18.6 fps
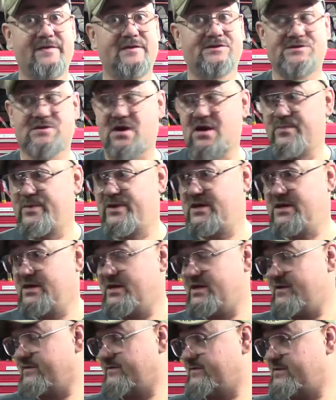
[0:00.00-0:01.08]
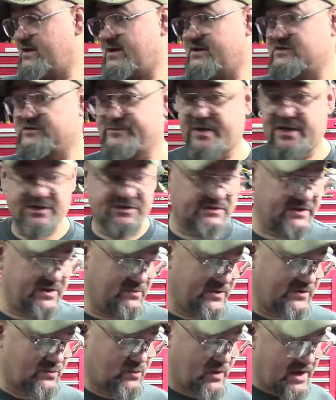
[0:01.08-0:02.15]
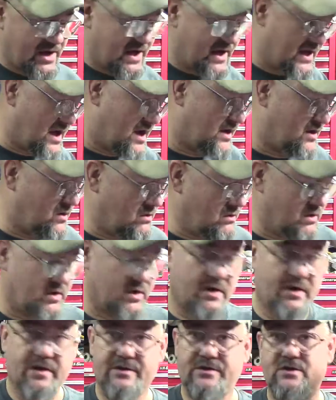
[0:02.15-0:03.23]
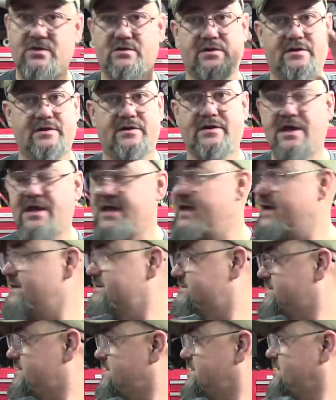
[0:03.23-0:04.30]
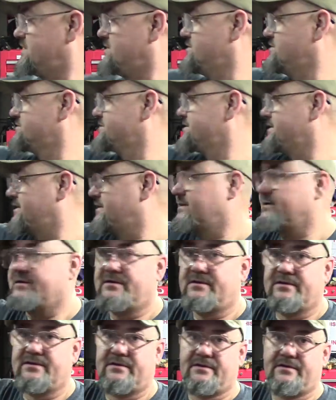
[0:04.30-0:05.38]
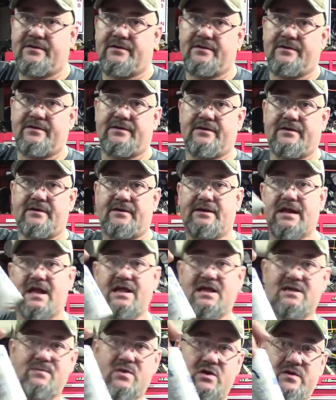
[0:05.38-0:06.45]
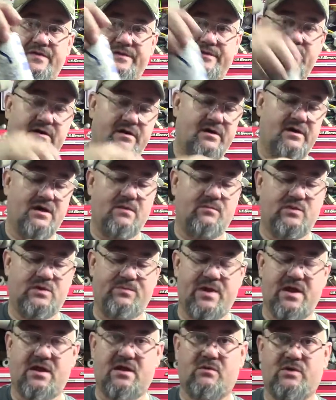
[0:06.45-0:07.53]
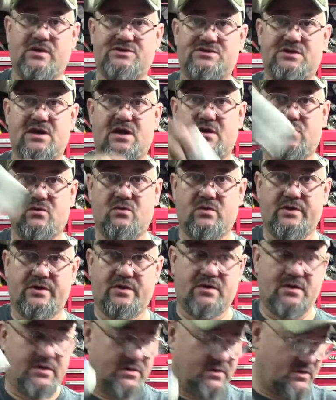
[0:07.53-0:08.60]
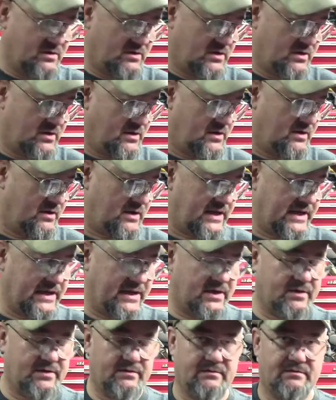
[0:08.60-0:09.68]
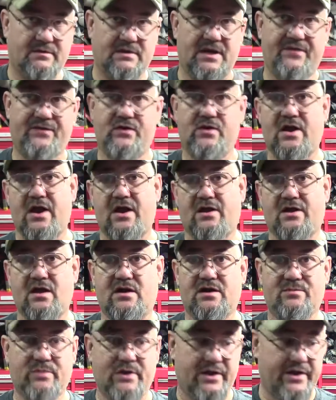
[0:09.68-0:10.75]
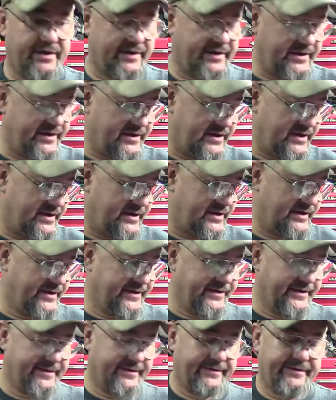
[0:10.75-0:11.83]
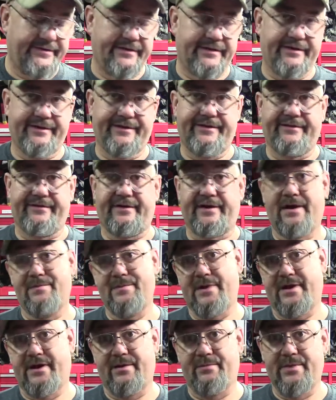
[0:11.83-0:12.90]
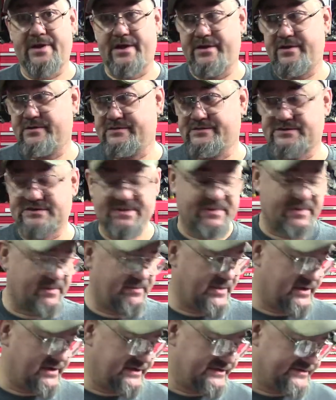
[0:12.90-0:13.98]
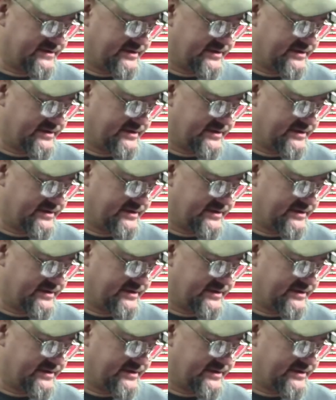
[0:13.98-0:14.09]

the Sharpie gift, especially with what I got going on. You can, instead of using Dykem all the time, depending on what you got going on, and if you're colorblind, you know, I'm not, but I know some of my buddies